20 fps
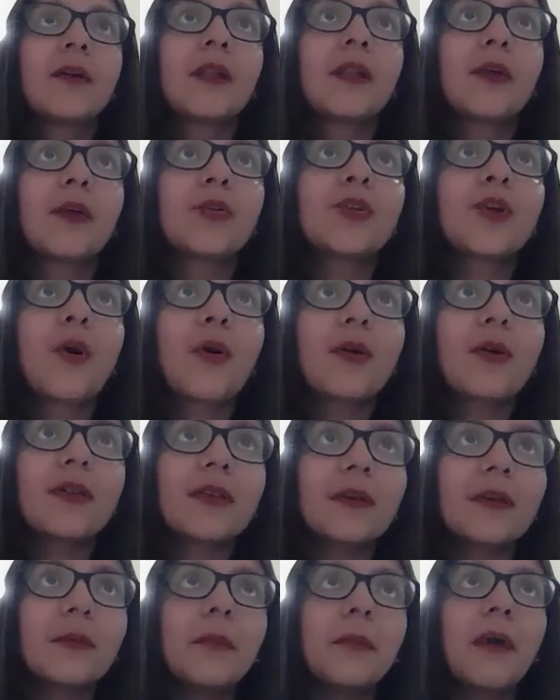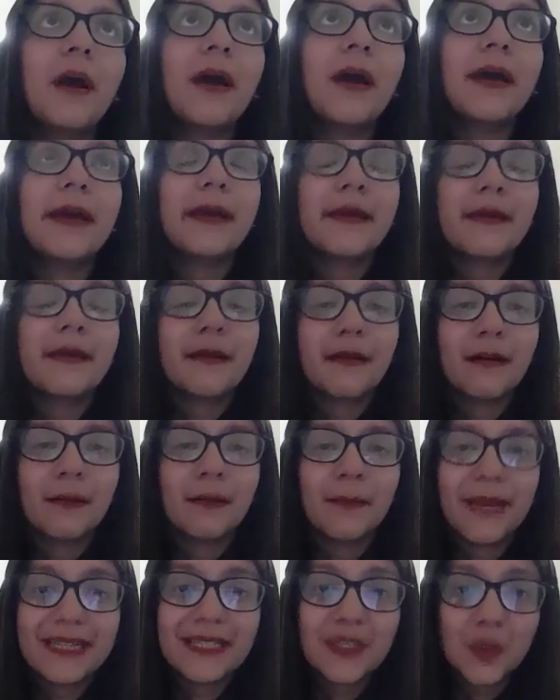Now, during my
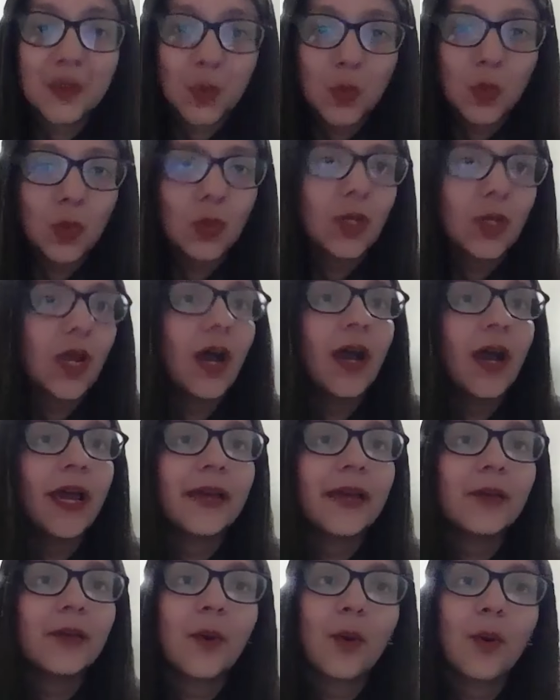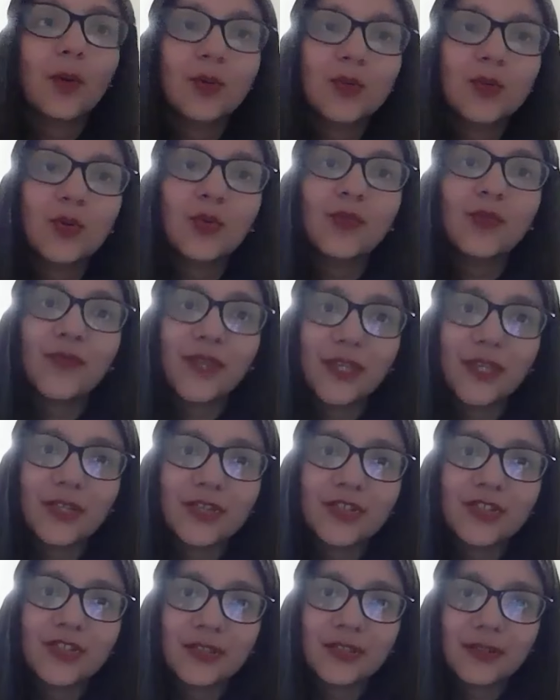med school, I also
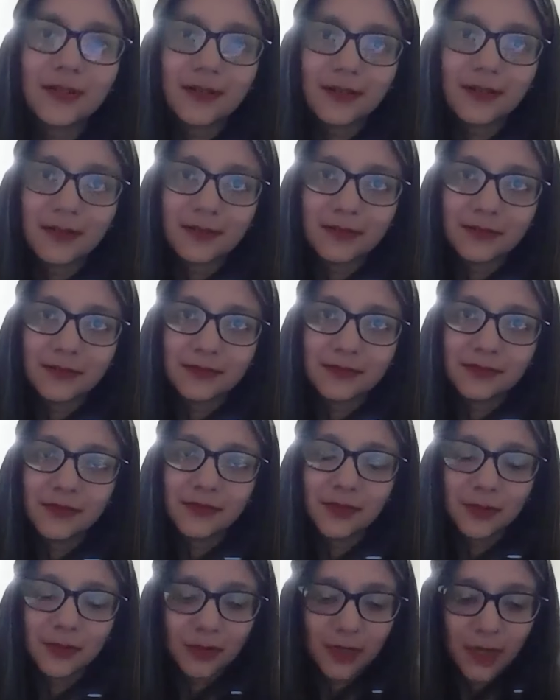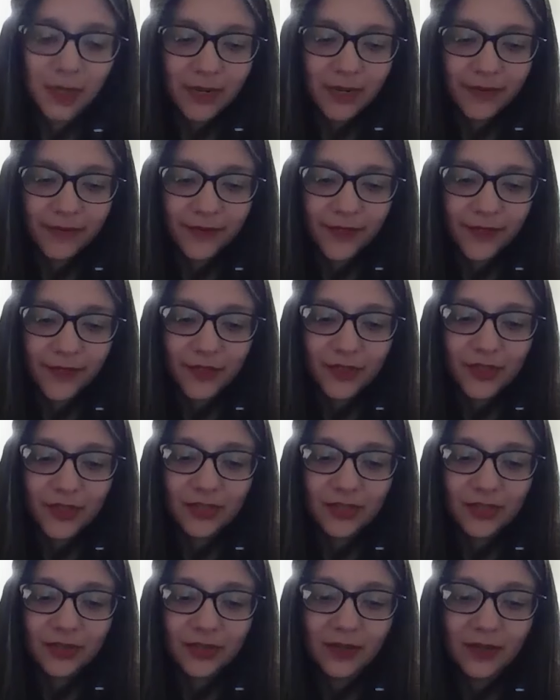finished, I
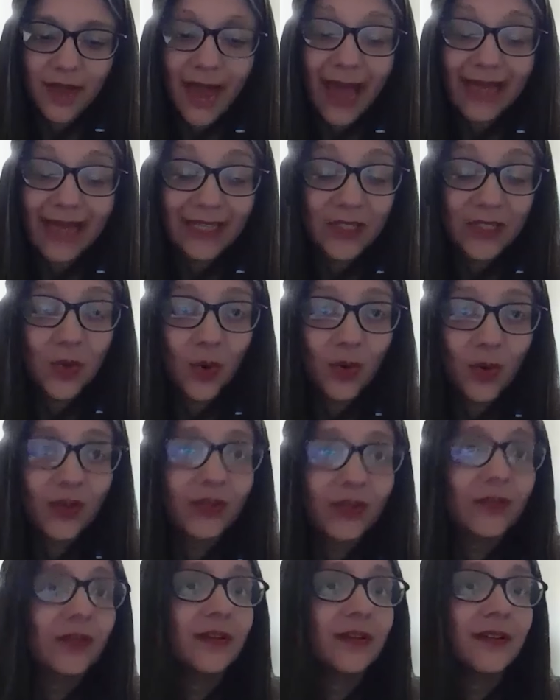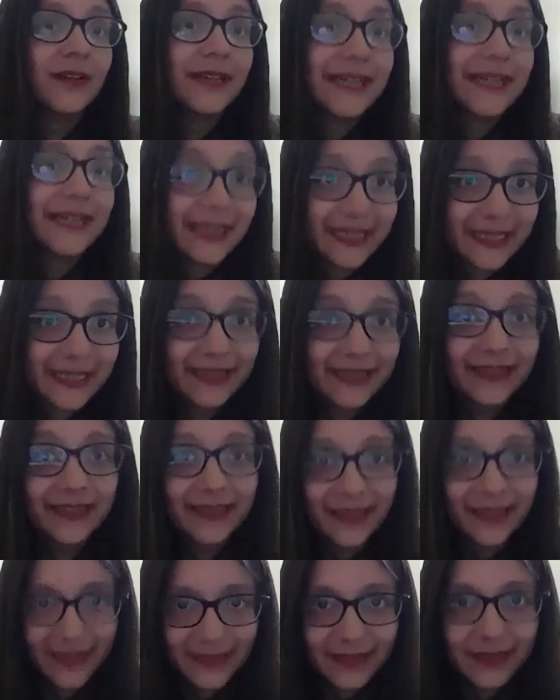finished hands-on clinical
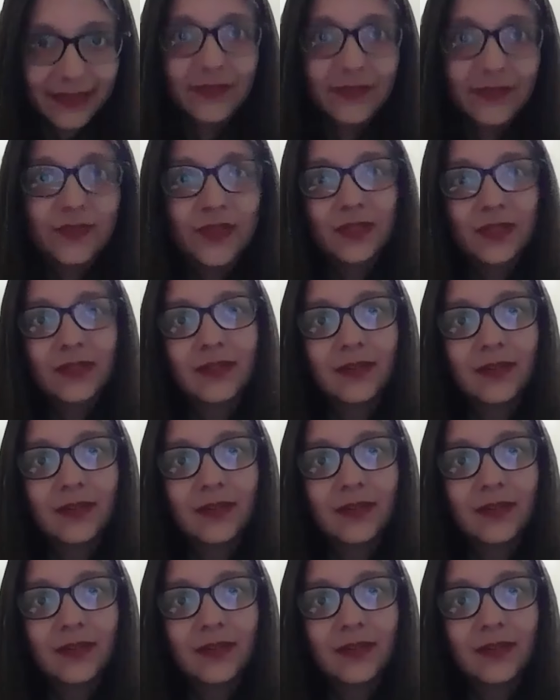electives,